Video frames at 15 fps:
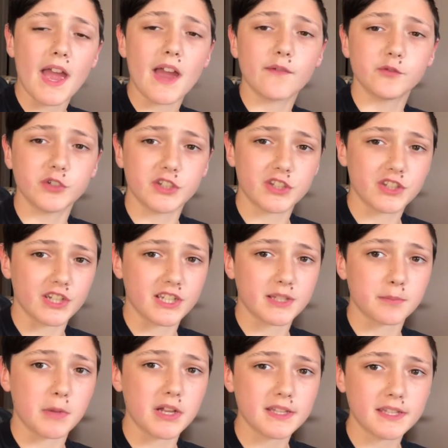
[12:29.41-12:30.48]
every
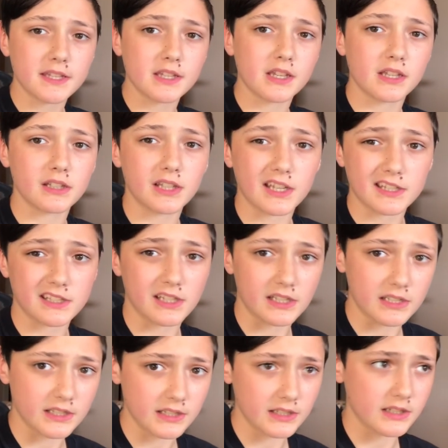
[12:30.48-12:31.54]
6 months, unless
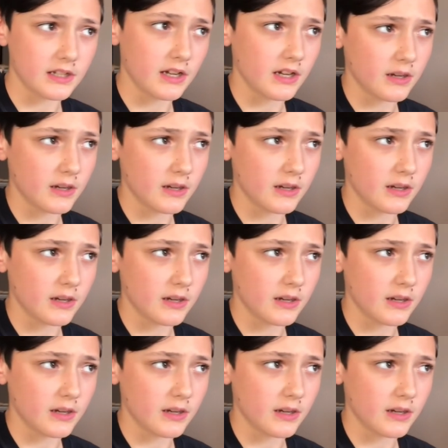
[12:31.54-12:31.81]
it's,